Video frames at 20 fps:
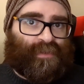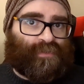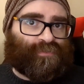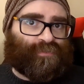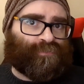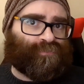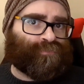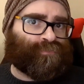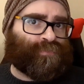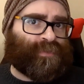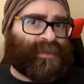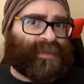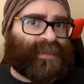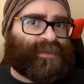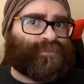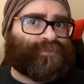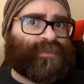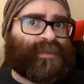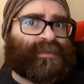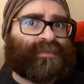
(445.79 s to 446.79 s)
to really
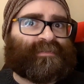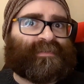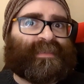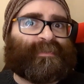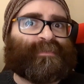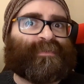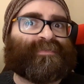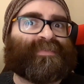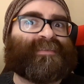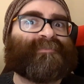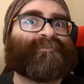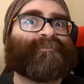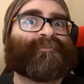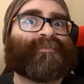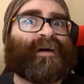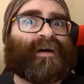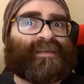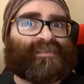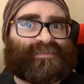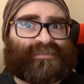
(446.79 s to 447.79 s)
drink deep of the
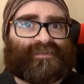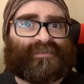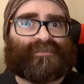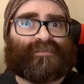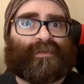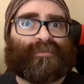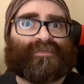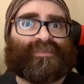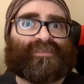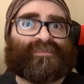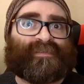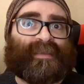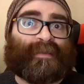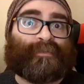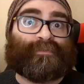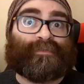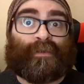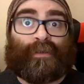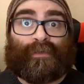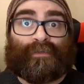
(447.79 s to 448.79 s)
vastness of the
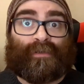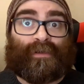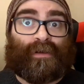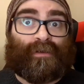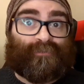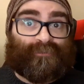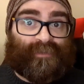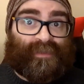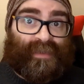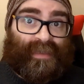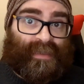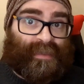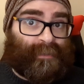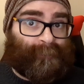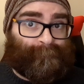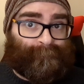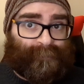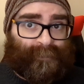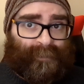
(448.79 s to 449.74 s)
sounds on offer here.